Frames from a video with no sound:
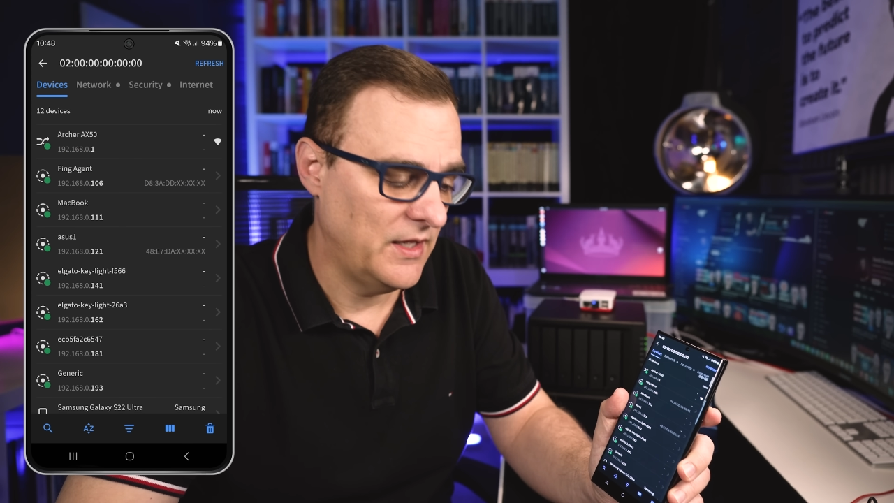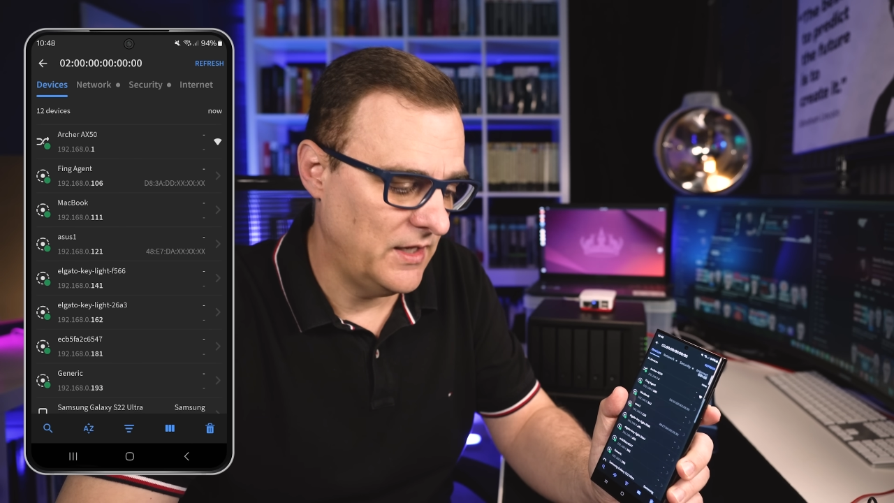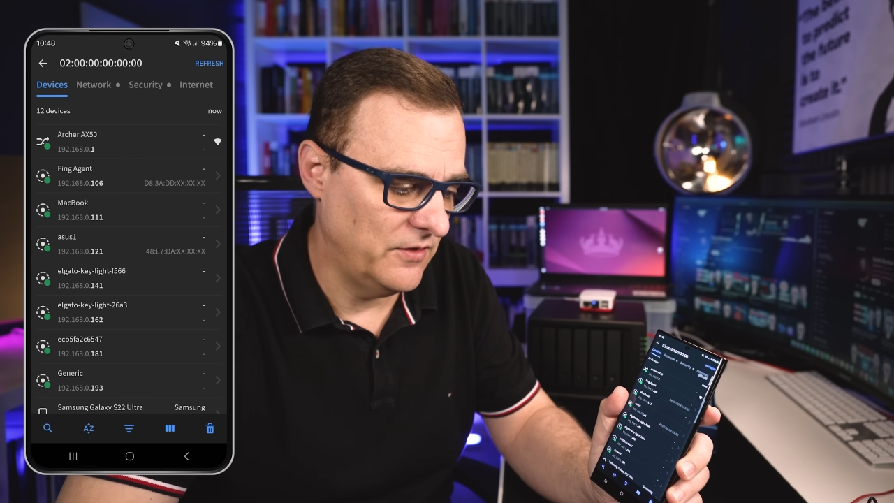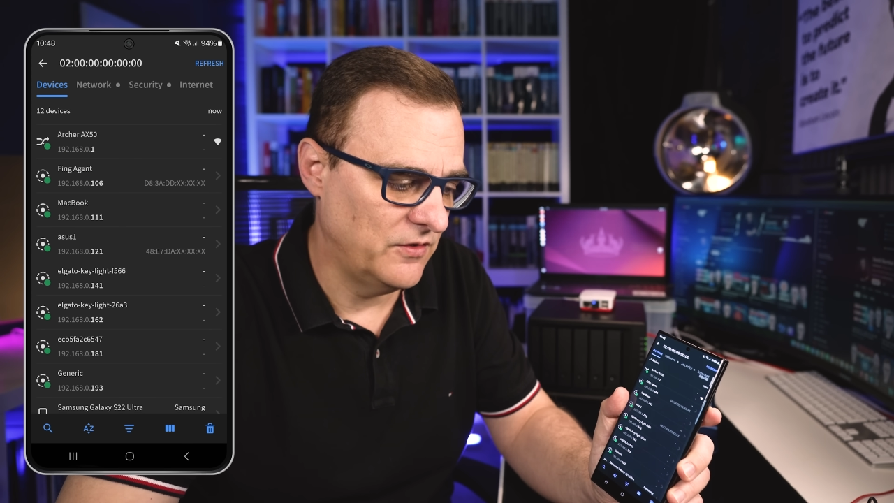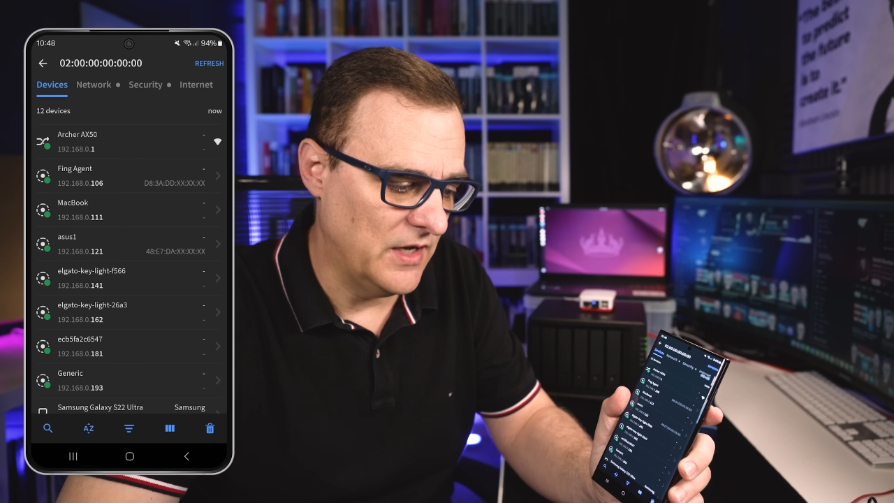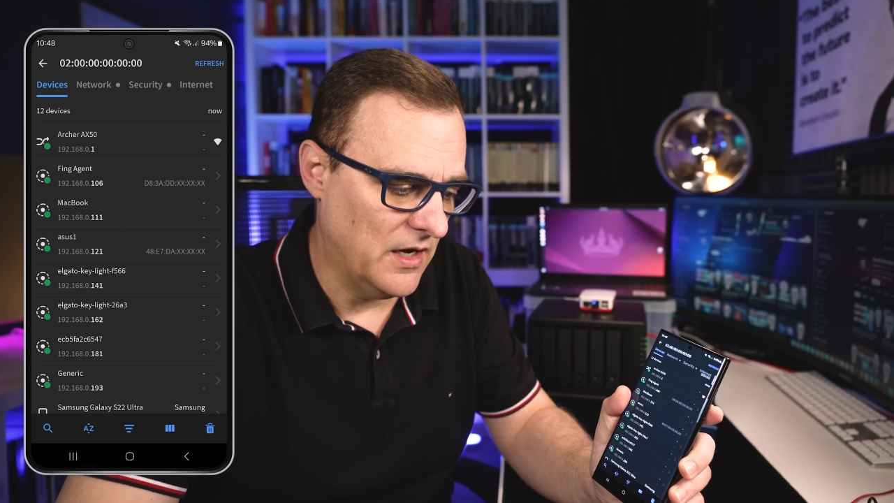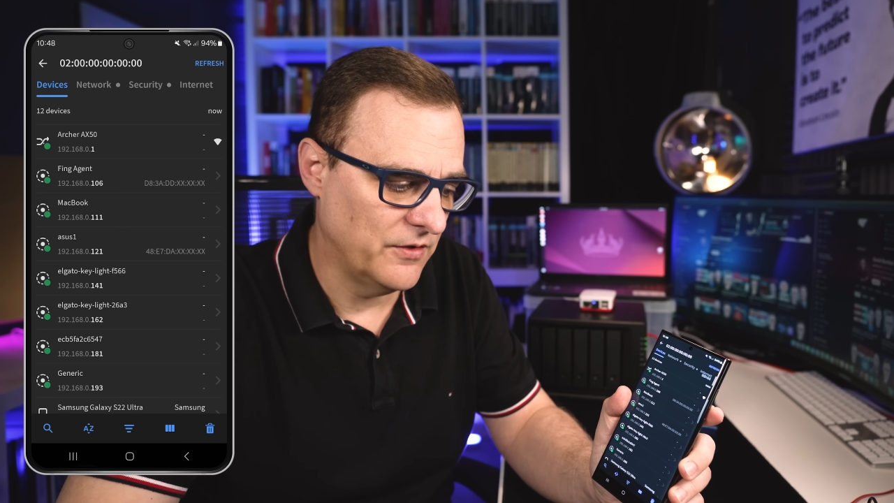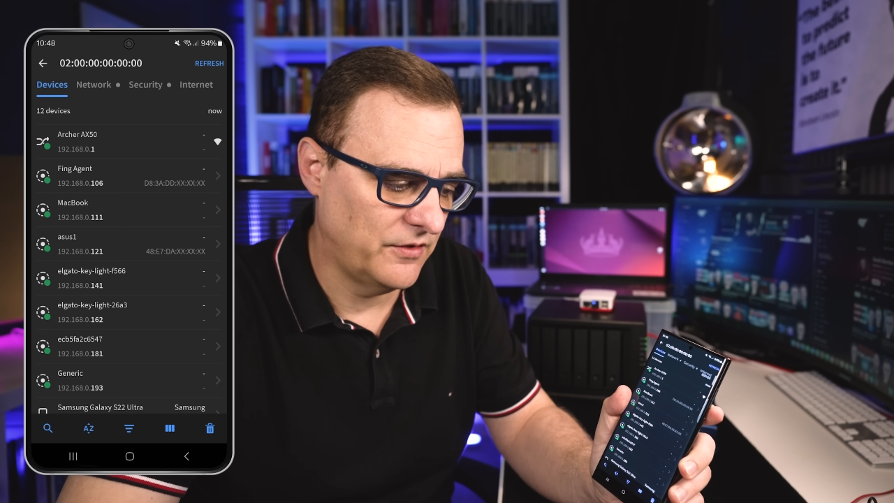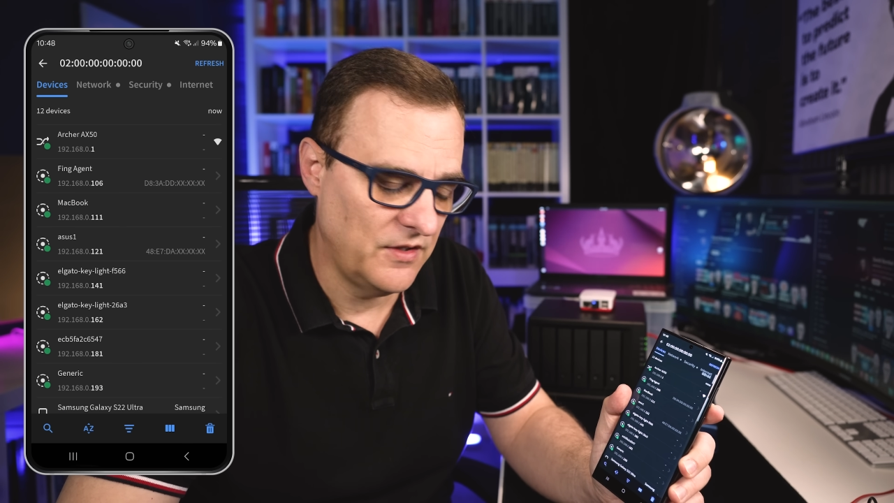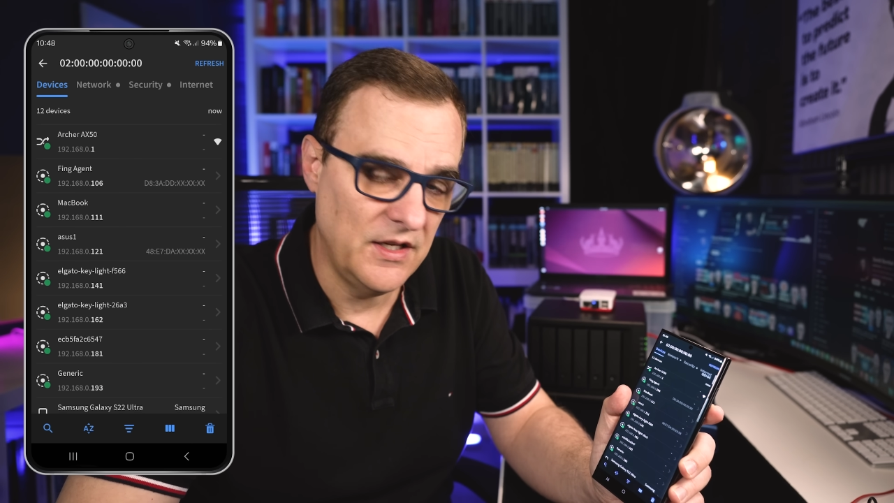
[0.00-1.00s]
is now
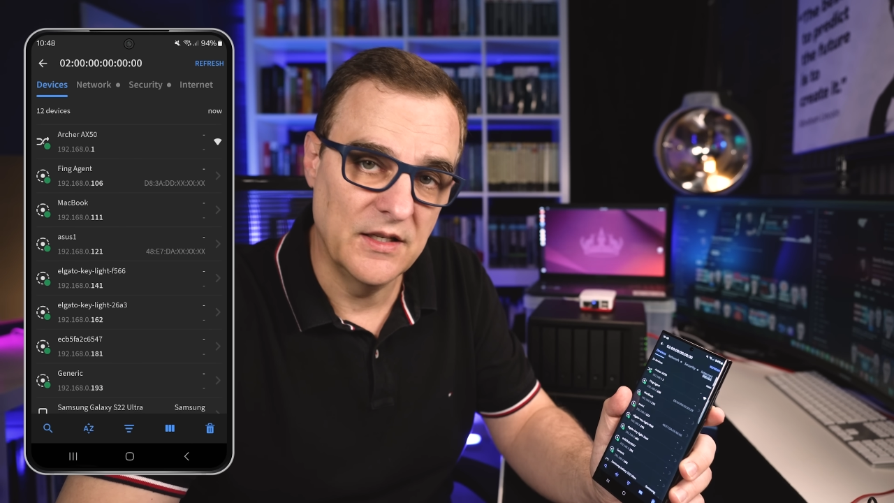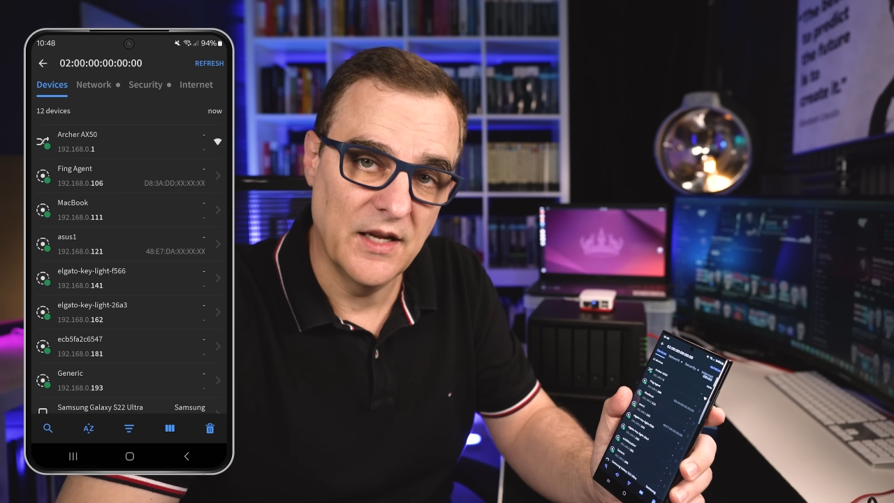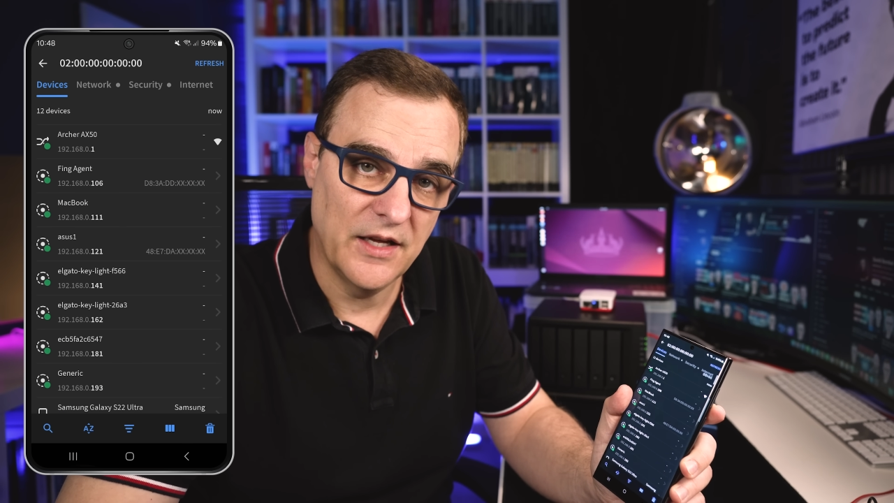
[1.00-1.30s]
seen